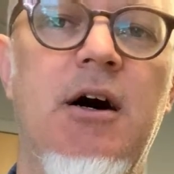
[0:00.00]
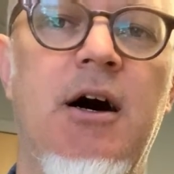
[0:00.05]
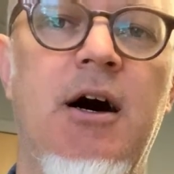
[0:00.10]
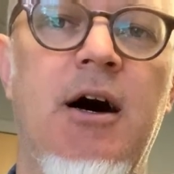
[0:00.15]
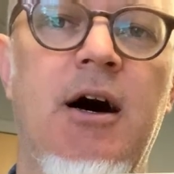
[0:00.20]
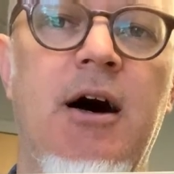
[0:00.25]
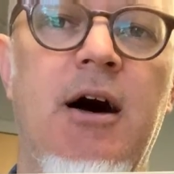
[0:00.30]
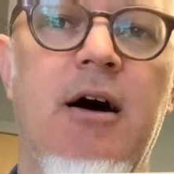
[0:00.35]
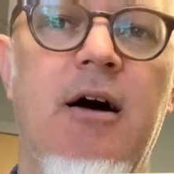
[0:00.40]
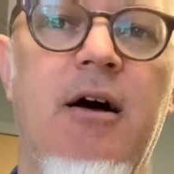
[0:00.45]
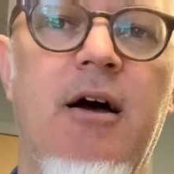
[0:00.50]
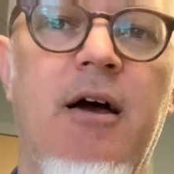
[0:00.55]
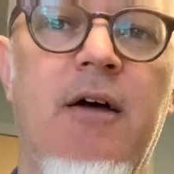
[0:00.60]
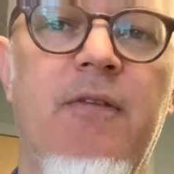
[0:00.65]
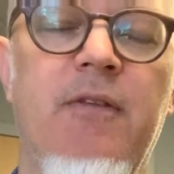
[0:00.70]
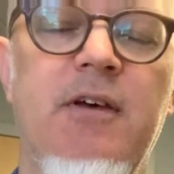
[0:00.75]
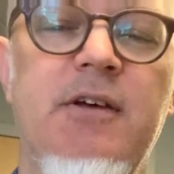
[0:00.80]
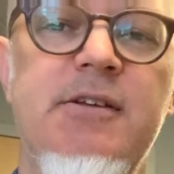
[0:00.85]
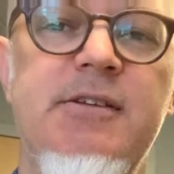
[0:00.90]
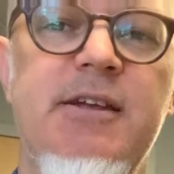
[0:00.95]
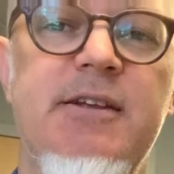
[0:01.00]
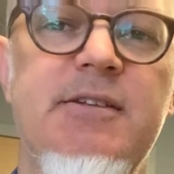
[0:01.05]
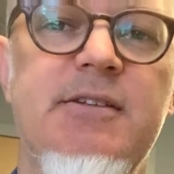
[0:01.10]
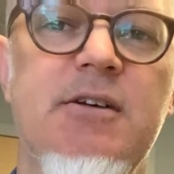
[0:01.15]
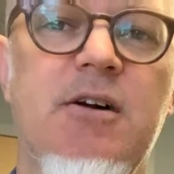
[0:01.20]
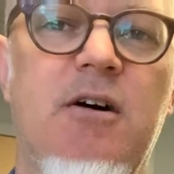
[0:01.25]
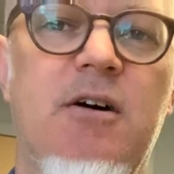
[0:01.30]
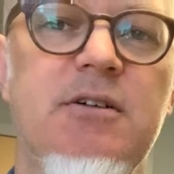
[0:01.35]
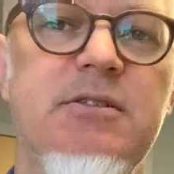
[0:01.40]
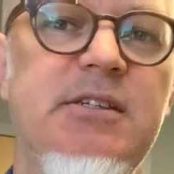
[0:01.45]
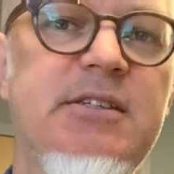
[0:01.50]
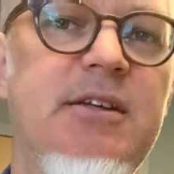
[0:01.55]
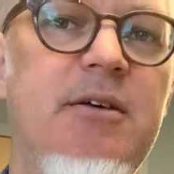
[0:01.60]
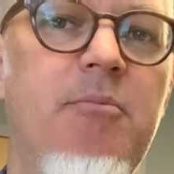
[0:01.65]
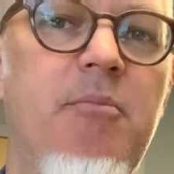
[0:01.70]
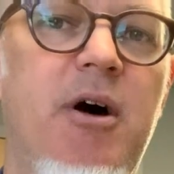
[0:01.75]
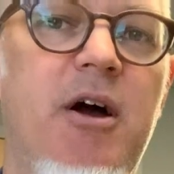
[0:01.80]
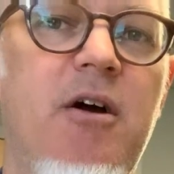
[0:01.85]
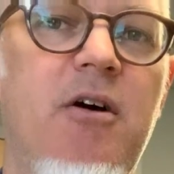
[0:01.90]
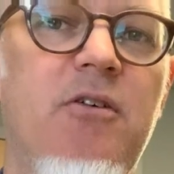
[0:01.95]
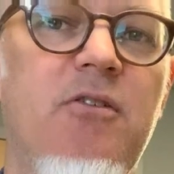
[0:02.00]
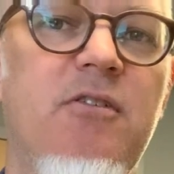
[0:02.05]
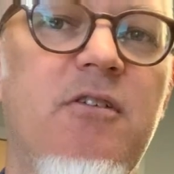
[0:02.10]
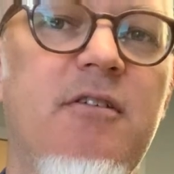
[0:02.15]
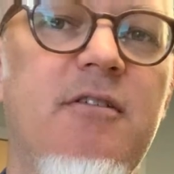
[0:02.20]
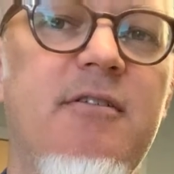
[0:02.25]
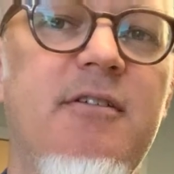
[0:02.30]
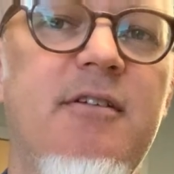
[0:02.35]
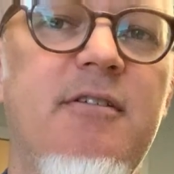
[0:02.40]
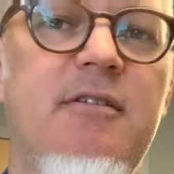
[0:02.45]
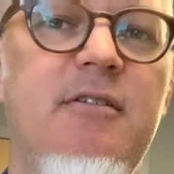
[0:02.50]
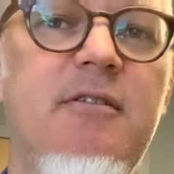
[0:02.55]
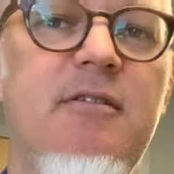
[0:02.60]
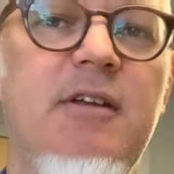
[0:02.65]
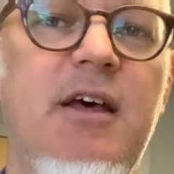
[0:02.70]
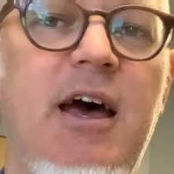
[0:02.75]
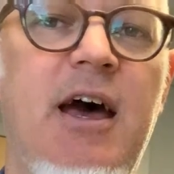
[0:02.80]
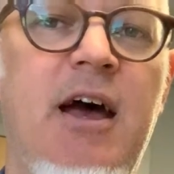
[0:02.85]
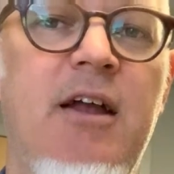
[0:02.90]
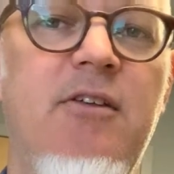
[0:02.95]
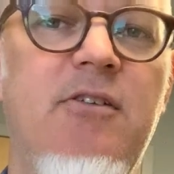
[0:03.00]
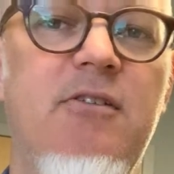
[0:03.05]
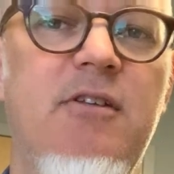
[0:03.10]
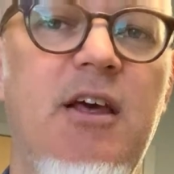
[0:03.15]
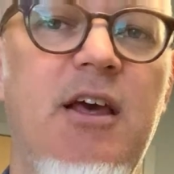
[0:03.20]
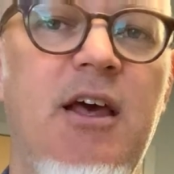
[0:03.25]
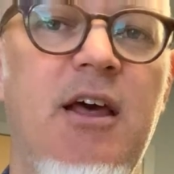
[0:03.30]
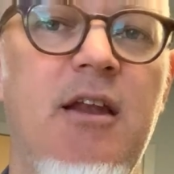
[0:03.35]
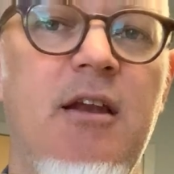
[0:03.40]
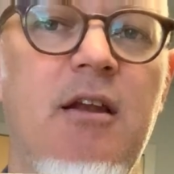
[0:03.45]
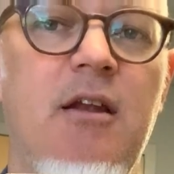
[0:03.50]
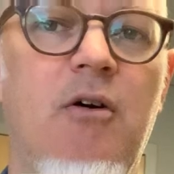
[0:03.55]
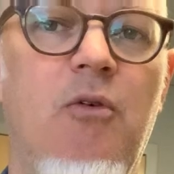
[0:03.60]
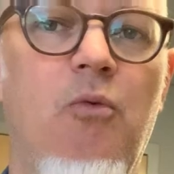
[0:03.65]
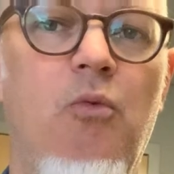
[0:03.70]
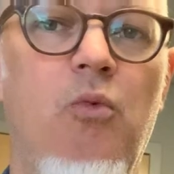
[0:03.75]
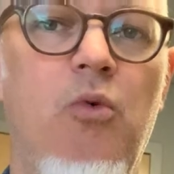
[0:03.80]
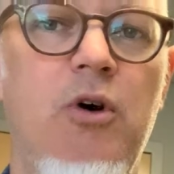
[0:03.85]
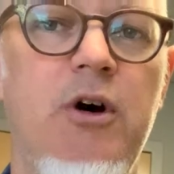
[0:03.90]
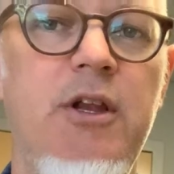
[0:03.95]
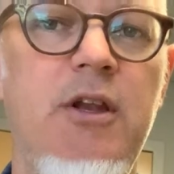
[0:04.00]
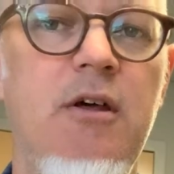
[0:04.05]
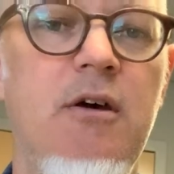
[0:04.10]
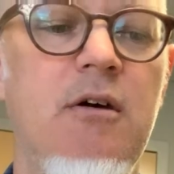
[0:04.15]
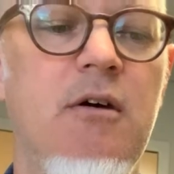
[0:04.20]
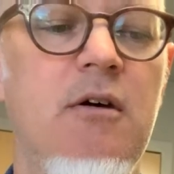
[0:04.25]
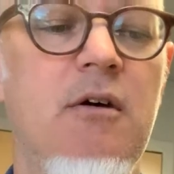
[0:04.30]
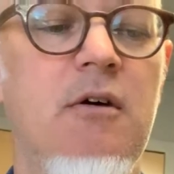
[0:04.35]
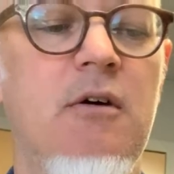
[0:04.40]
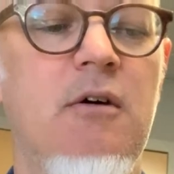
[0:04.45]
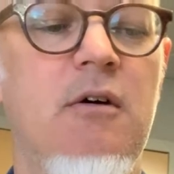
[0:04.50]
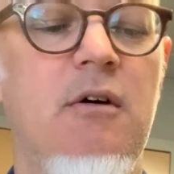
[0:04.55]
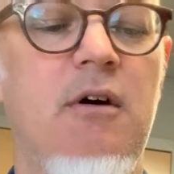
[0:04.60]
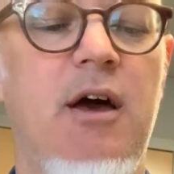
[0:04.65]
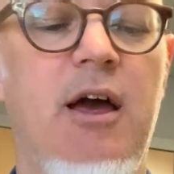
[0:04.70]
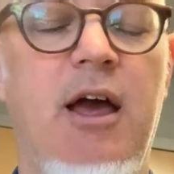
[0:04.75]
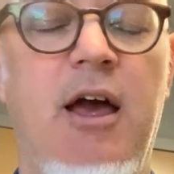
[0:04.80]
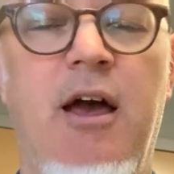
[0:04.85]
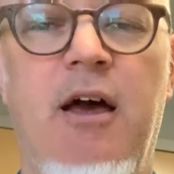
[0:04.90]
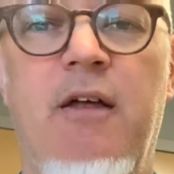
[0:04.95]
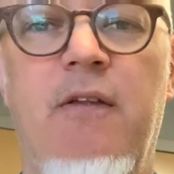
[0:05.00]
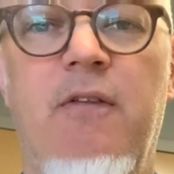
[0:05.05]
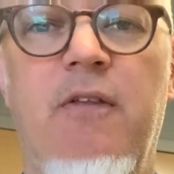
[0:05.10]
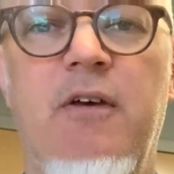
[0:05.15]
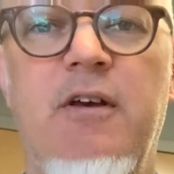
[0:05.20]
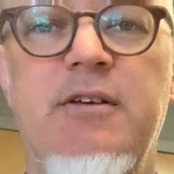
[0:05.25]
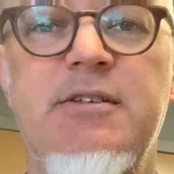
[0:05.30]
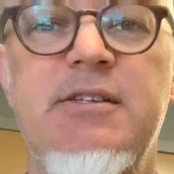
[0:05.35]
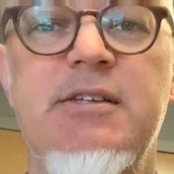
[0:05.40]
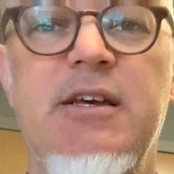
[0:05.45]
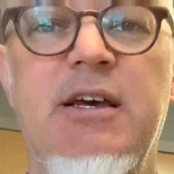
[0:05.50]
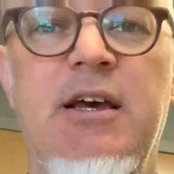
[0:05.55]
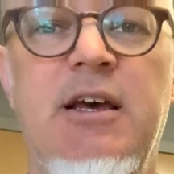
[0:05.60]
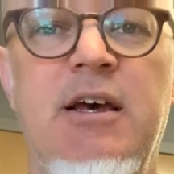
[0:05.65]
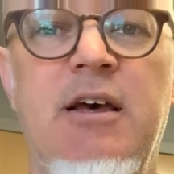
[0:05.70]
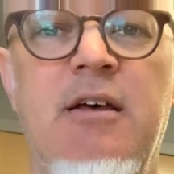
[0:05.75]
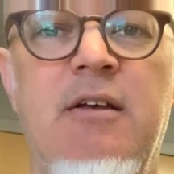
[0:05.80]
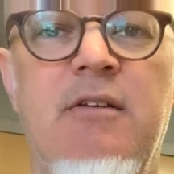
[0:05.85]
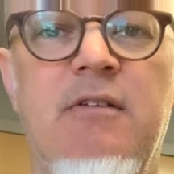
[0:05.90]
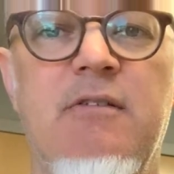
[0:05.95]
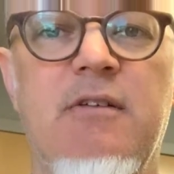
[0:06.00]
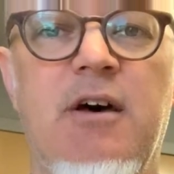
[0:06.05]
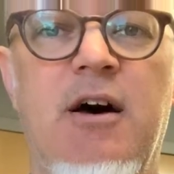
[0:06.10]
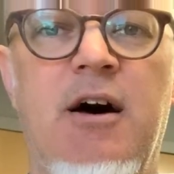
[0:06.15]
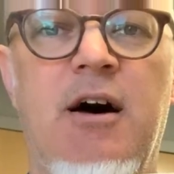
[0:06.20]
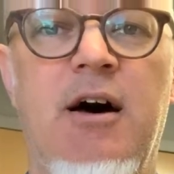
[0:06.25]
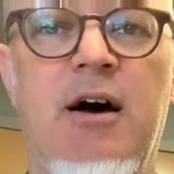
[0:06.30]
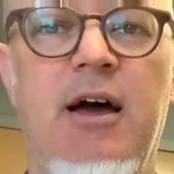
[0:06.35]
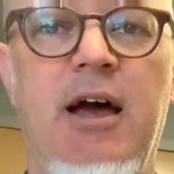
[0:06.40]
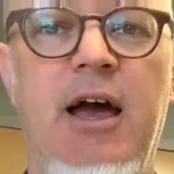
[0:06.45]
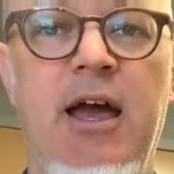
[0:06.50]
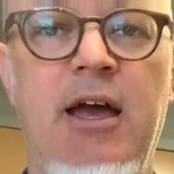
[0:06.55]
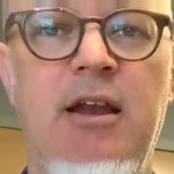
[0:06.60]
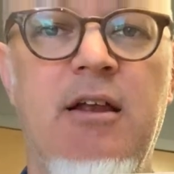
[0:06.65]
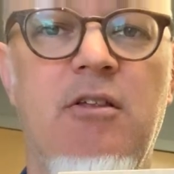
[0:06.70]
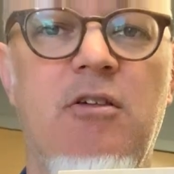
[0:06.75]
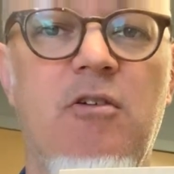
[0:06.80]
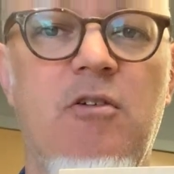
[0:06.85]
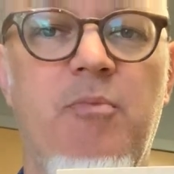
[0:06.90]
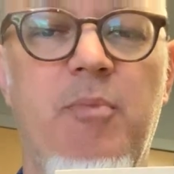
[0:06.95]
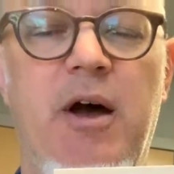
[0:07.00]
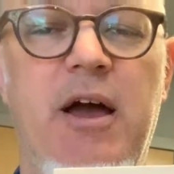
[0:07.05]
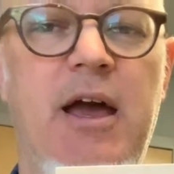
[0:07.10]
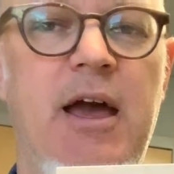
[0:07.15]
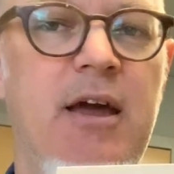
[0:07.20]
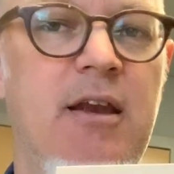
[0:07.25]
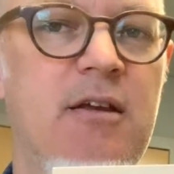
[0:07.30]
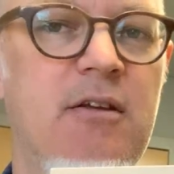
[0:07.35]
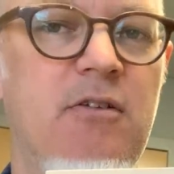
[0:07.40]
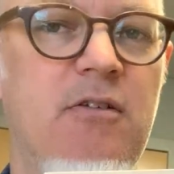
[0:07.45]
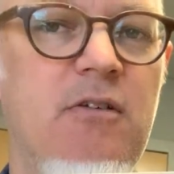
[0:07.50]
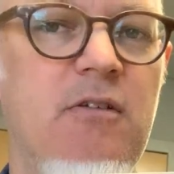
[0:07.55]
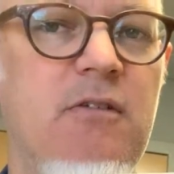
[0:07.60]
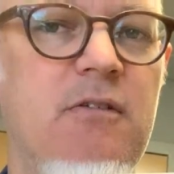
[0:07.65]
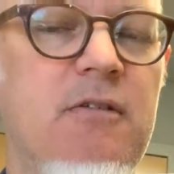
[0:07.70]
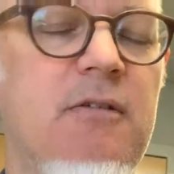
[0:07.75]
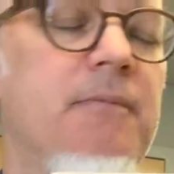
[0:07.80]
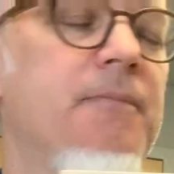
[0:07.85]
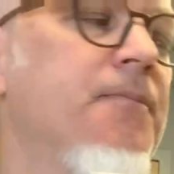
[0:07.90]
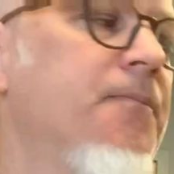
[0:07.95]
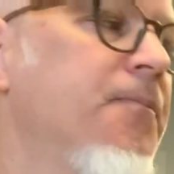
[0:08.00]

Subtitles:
and this is called Symbiosis. This is etched in wood, and this is 8 inches by 8 inches.